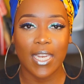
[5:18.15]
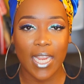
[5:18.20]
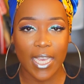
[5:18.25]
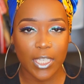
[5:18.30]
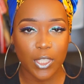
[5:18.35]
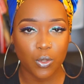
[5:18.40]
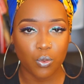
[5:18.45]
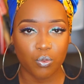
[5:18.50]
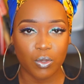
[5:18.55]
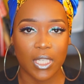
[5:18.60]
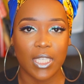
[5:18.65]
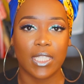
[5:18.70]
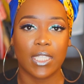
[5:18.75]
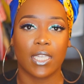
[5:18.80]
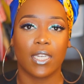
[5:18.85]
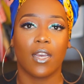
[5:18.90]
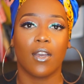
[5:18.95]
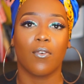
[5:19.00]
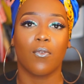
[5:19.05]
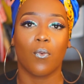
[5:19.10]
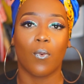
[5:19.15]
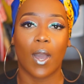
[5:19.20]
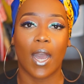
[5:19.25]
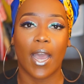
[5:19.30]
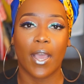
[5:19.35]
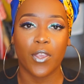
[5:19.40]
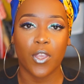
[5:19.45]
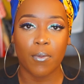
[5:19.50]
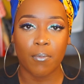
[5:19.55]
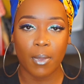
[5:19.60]
The next reason of
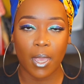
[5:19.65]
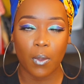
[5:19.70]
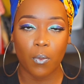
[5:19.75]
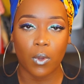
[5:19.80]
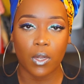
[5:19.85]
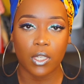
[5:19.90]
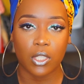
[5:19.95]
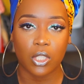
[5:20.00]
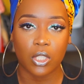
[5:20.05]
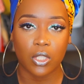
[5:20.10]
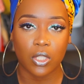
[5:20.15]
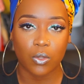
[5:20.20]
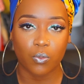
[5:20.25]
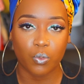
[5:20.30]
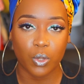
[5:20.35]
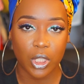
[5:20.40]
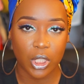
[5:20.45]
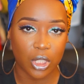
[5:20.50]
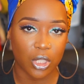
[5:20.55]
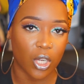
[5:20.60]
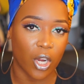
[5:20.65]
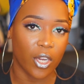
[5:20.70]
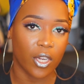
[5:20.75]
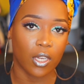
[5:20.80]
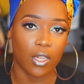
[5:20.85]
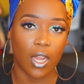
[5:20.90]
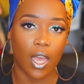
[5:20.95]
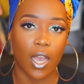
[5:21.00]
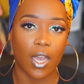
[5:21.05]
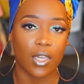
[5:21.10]
why you may want to
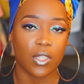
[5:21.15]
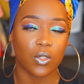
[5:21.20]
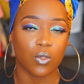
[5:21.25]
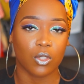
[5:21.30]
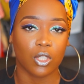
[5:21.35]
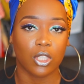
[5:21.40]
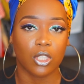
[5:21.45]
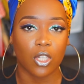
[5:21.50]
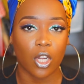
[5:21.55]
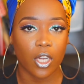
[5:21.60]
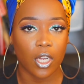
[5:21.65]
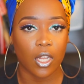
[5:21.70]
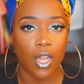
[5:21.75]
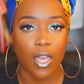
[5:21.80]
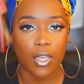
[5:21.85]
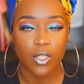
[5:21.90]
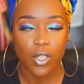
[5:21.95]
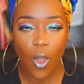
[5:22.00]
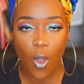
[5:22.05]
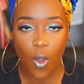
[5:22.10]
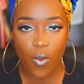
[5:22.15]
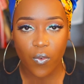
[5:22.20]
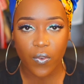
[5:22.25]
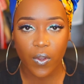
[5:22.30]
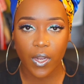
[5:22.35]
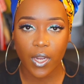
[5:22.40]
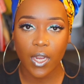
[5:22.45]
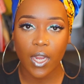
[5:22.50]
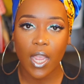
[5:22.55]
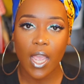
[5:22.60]
restart your locks or start your locks
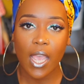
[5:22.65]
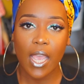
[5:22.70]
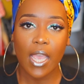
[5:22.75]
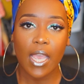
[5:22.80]
over